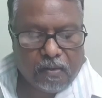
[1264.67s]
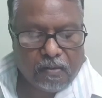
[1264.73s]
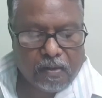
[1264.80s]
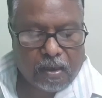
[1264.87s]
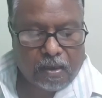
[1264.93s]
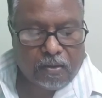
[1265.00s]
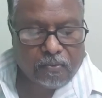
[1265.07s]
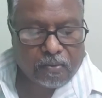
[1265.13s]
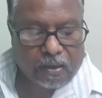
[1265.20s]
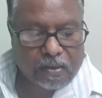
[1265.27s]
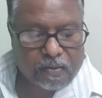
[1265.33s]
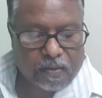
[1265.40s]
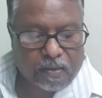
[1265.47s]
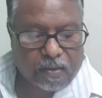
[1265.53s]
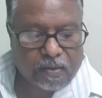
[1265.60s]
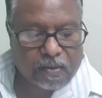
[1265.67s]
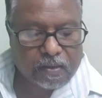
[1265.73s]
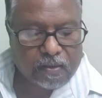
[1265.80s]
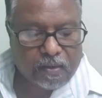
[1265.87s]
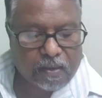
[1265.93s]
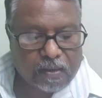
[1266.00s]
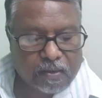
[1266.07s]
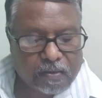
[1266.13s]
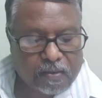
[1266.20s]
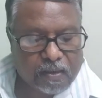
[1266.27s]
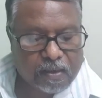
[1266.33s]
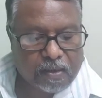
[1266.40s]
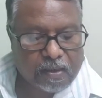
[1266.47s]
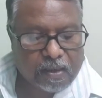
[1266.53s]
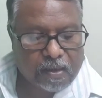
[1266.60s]
endocrine secretion, it is
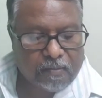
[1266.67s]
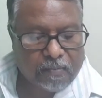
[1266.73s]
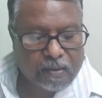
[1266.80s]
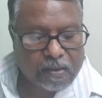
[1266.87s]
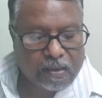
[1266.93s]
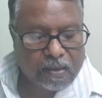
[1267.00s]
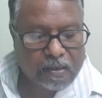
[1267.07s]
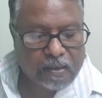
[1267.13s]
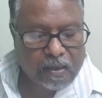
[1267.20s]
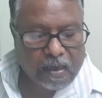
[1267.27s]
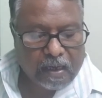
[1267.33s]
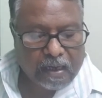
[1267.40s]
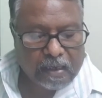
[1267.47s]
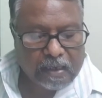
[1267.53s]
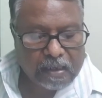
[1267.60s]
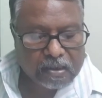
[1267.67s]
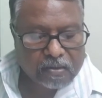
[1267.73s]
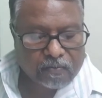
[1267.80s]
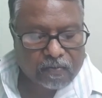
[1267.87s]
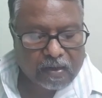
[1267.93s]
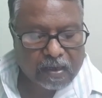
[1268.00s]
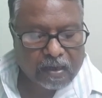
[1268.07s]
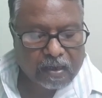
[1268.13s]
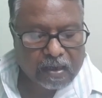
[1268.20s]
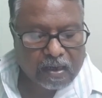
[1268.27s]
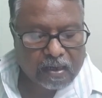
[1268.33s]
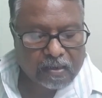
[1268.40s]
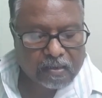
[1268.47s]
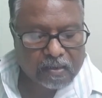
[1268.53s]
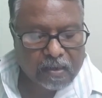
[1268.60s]
secreted by the islets of
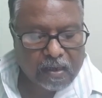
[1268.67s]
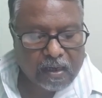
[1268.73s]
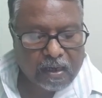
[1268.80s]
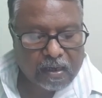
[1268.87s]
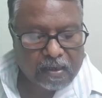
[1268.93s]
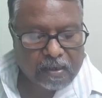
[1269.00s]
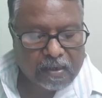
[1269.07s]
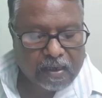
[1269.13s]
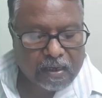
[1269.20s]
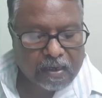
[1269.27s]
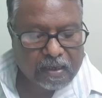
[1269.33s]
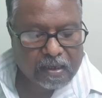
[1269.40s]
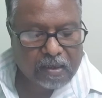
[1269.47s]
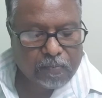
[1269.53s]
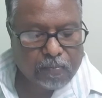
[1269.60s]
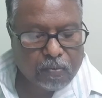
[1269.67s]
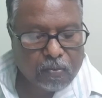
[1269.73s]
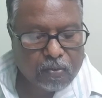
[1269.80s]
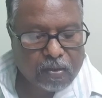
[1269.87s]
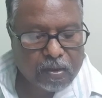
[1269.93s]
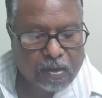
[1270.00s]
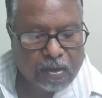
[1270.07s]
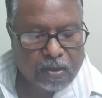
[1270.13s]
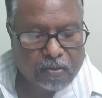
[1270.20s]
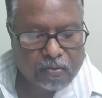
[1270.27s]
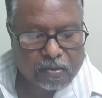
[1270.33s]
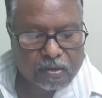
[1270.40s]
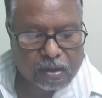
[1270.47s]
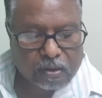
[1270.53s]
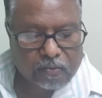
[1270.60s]
Langerhans and directly poured into
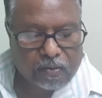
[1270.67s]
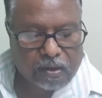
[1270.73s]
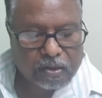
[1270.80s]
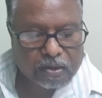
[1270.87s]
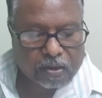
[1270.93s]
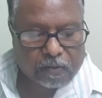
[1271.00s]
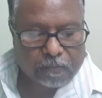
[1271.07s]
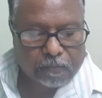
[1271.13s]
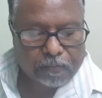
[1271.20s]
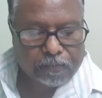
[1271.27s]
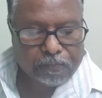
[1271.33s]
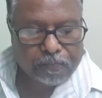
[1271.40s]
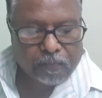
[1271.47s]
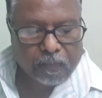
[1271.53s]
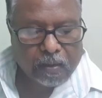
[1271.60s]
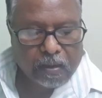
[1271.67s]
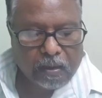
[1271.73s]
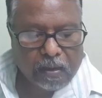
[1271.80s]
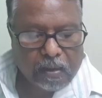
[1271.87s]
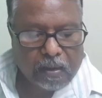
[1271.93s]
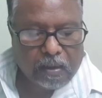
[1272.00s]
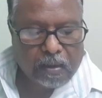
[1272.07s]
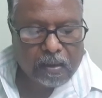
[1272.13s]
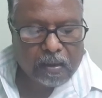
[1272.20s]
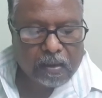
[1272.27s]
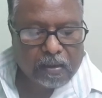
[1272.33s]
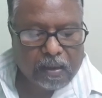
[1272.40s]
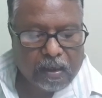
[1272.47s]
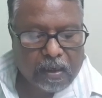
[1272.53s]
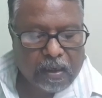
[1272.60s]
the circulation.
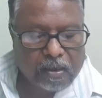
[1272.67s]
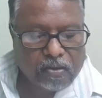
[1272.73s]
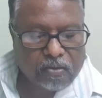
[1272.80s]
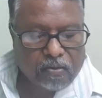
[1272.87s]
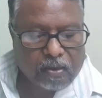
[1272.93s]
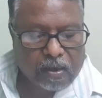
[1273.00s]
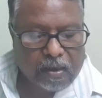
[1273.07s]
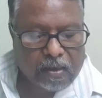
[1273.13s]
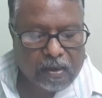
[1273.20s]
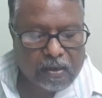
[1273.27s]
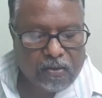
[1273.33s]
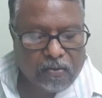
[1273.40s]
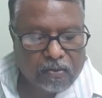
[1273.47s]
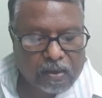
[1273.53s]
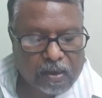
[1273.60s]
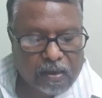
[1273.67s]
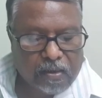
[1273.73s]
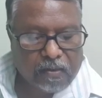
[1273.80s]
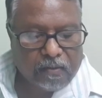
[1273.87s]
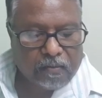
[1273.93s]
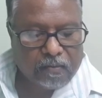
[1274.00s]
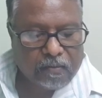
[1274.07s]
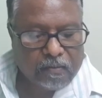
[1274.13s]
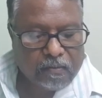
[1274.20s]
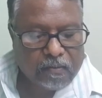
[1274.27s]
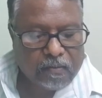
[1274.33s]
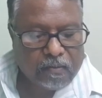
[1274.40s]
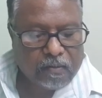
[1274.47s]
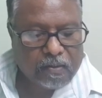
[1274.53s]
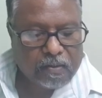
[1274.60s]
The endocrine
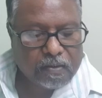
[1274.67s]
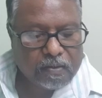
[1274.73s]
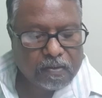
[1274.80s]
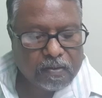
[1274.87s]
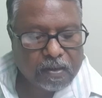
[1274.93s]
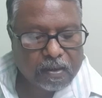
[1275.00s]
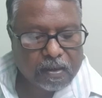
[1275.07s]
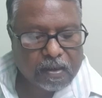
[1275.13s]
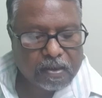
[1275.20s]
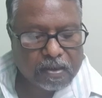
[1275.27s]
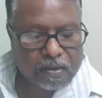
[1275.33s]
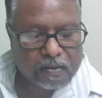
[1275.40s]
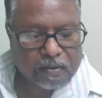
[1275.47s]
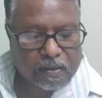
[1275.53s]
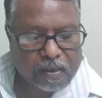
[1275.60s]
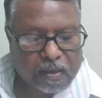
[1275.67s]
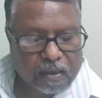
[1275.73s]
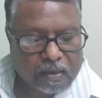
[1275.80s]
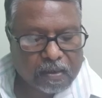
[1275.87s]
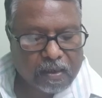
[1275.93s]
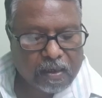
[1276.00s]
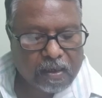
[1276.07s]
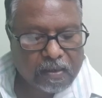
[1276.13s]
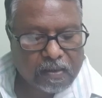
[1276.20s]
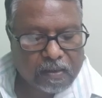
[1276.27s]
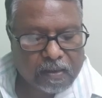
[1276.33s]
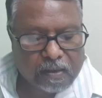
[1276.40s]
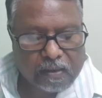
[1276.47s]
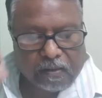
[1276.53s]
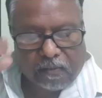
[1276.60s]
secretions, they are
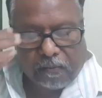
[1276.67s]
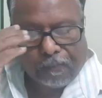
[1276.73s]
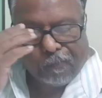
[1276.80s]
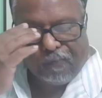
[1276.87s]
the